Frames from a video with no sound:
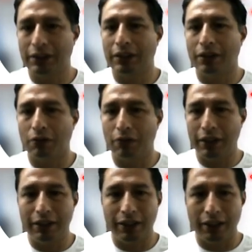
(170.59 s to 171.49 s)
way
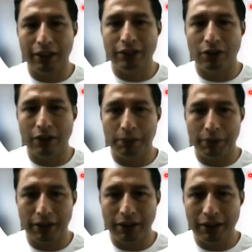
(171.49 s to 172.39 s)
the solar
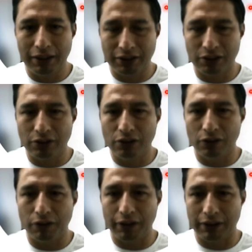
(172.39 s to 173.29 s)
panel is going to
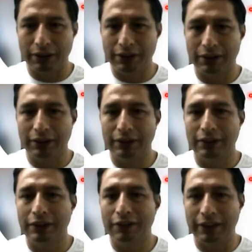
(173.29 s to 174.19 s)

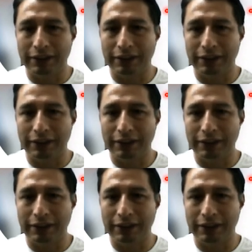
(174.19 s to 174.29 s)
face.